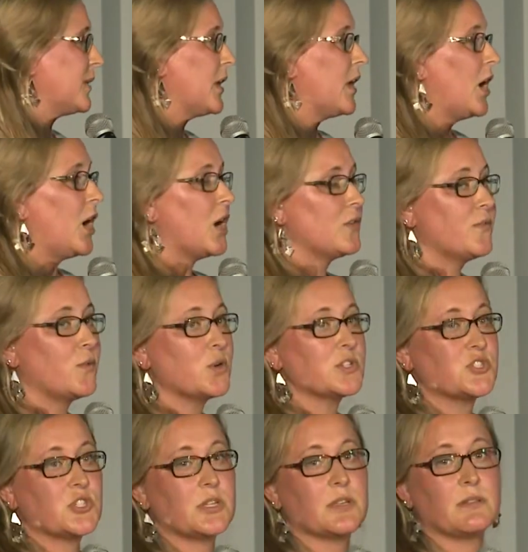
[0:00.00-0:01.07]

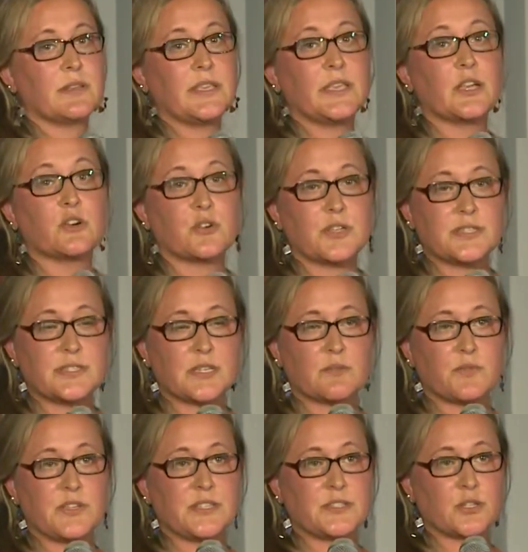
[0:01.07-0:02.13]
Unfortunately, increasing
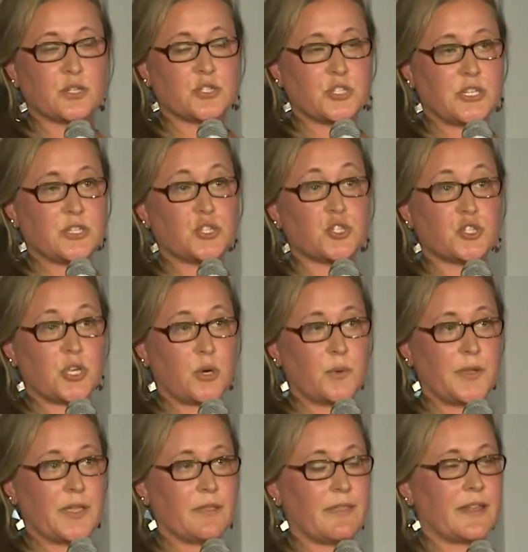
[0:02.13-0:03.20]
research is
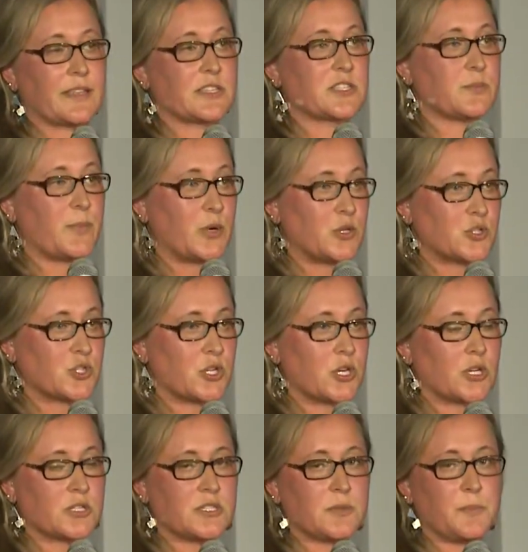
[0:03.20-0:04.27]
showing that
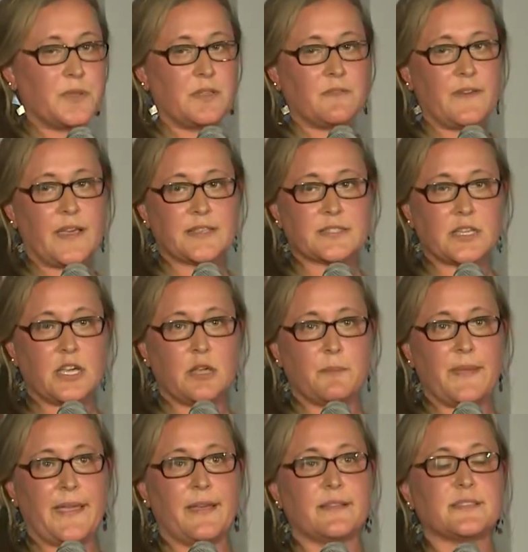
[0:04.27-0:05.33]
exposure to PFAS
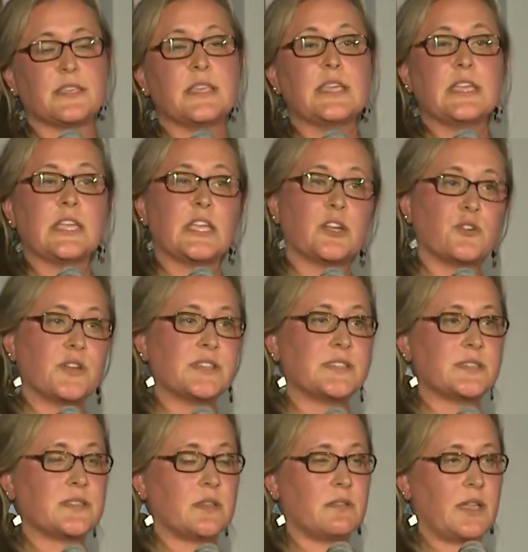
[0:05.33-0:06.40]
compounds
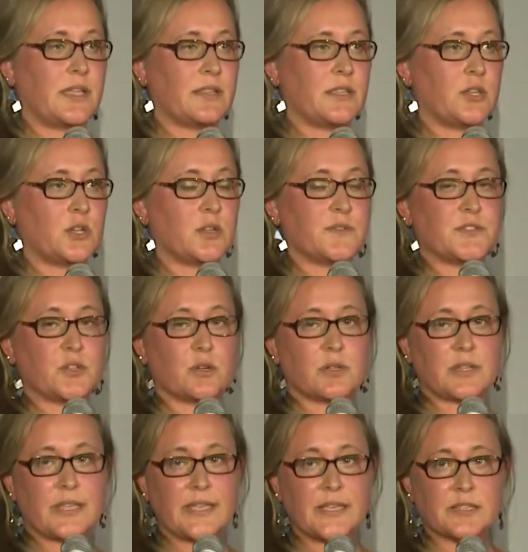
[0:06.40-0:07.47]
increases the likelihood of
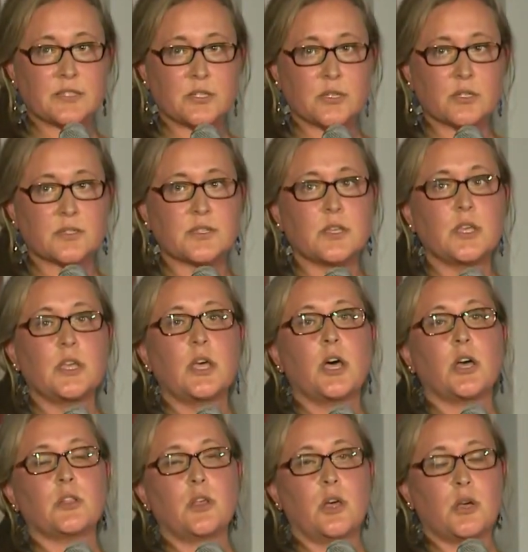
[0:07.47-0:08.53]
certain cancers,
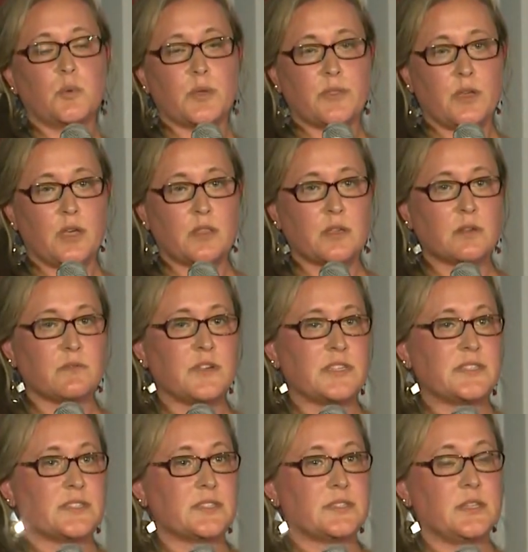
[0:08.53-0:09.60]
along with other
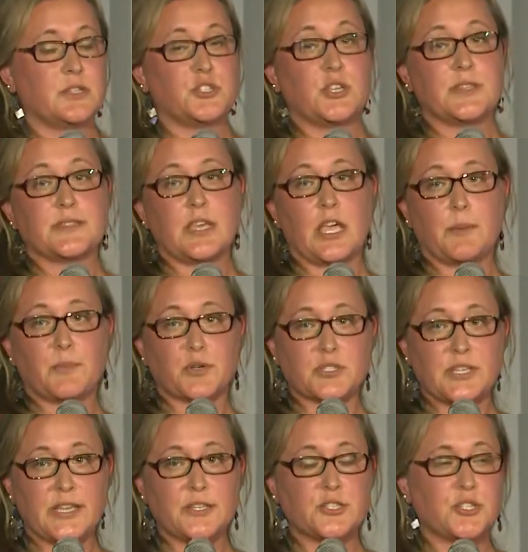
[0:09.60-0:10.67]
risks such as
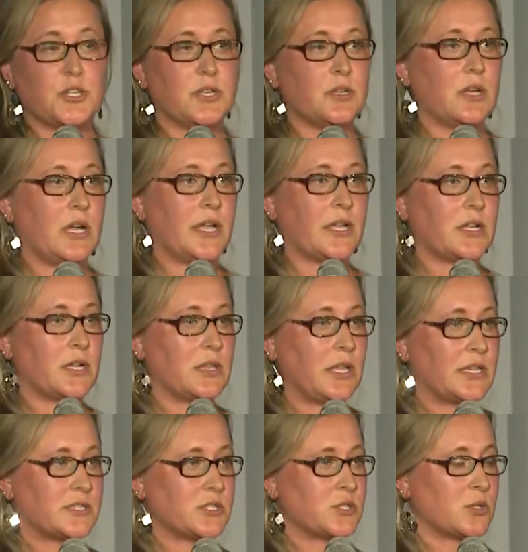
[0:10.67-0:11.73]
hypertension, high
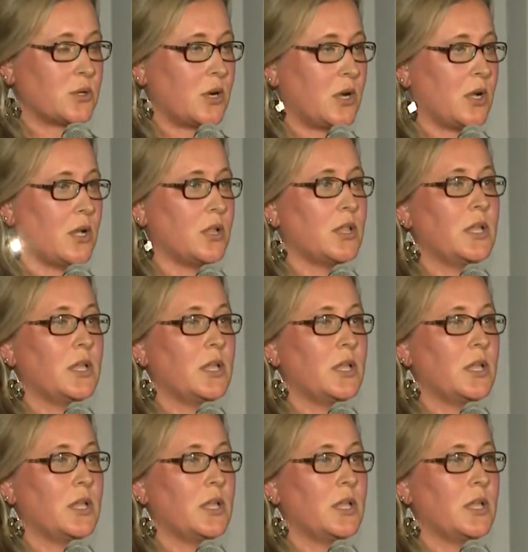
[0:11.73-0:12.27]
cholesterol,